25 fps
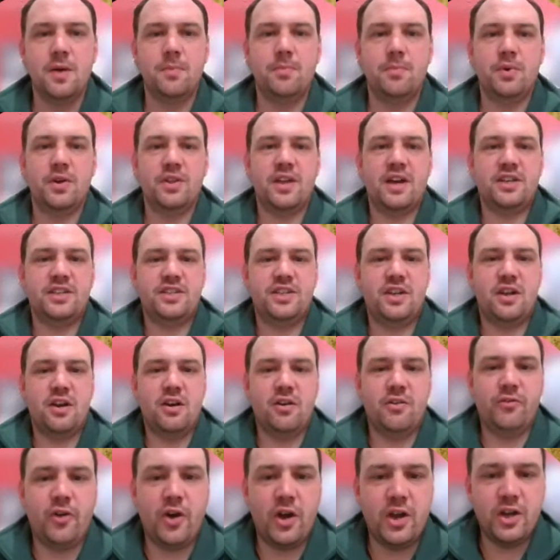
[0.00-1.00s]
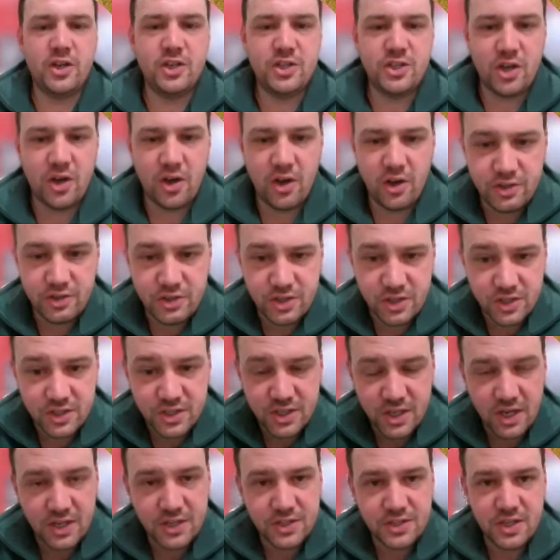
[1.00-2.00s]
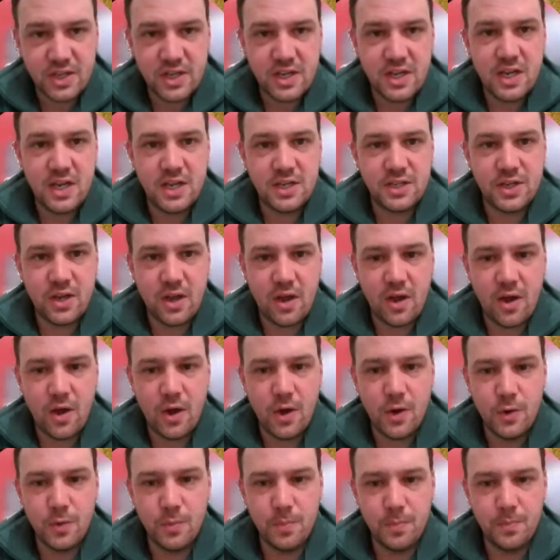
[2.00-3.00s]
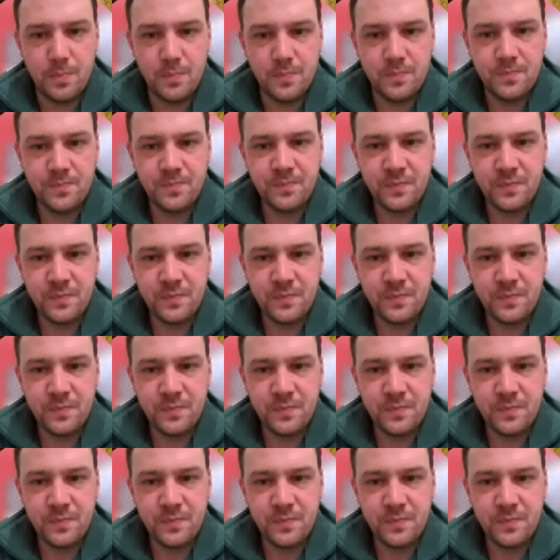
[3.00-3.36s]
but that terrifying charge does hit home.